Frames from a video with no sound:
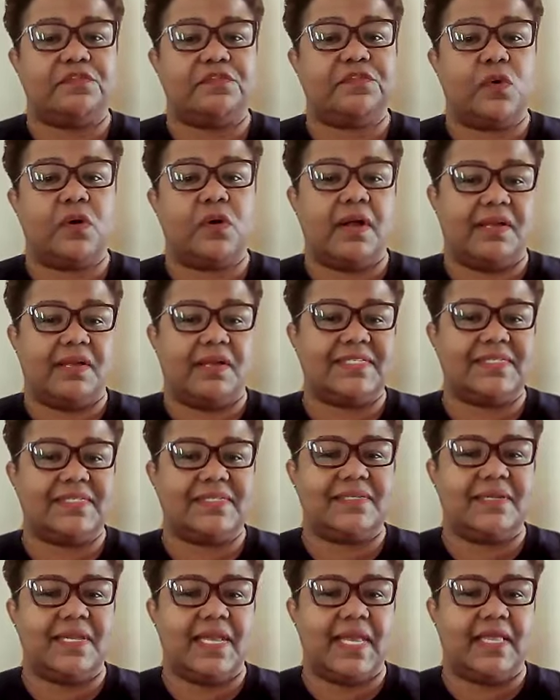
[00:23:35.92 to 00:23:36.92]
for
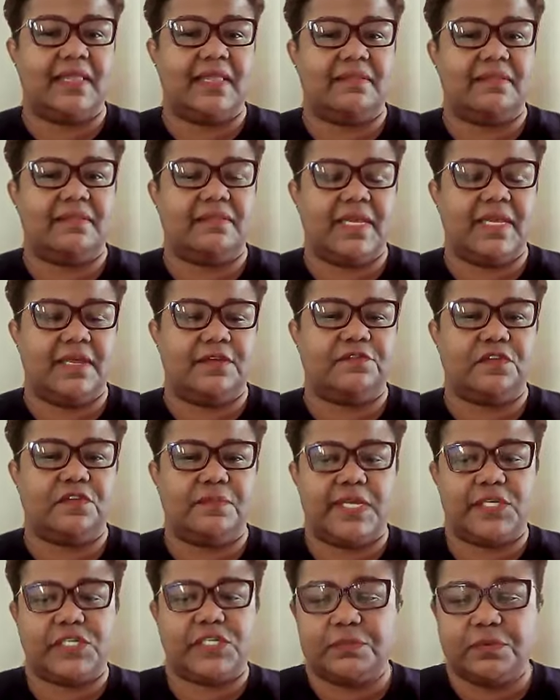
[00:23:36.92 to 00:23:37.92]
us in the
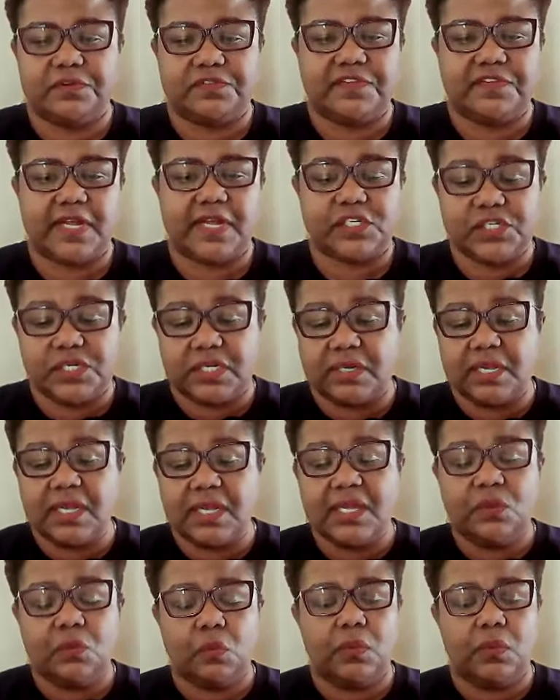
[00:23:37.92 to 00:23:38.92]
information profession?
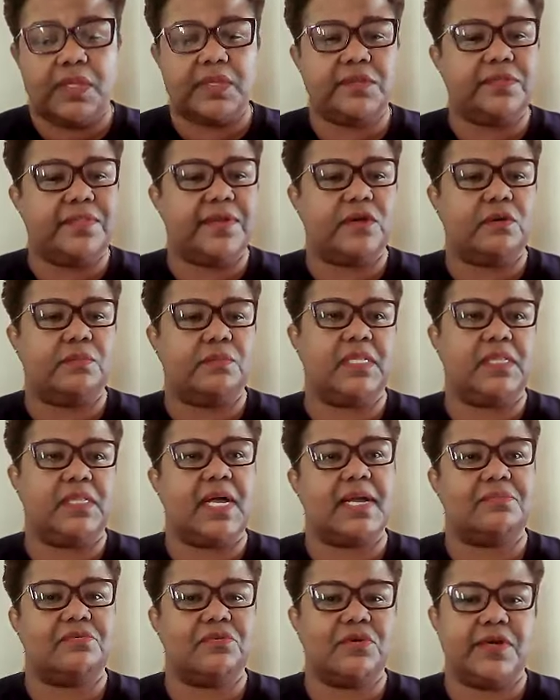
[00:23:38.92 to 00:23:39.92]
Will there be
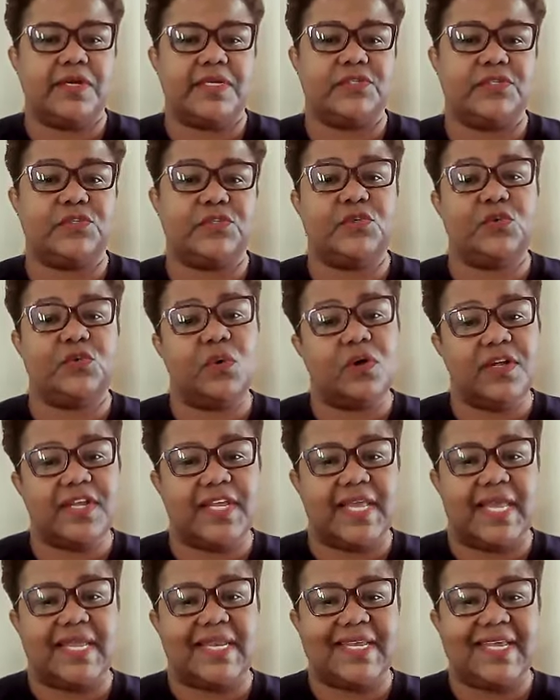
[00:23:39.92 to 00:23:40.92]
libraries to
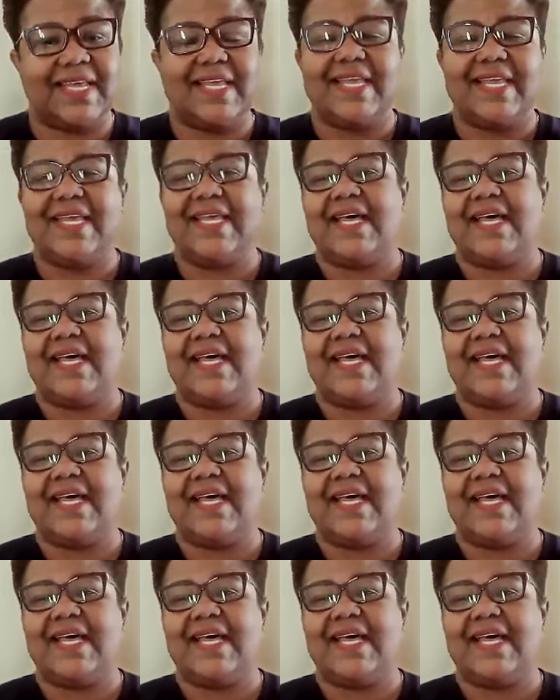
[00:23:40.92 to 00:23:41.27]
work in?